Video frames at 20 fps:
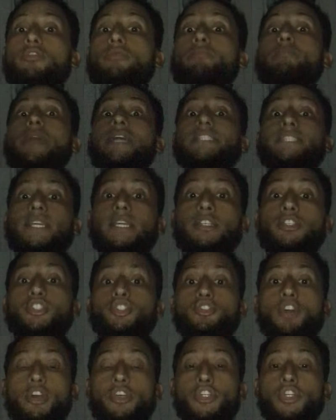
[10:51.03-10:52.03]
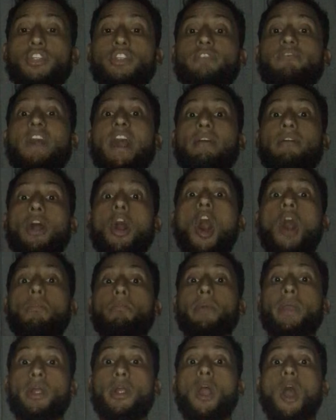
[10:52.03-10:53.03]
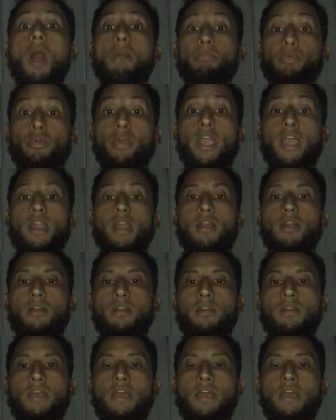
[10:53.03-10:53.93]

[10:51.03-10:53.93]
the basic instructions of how to operate, operate here.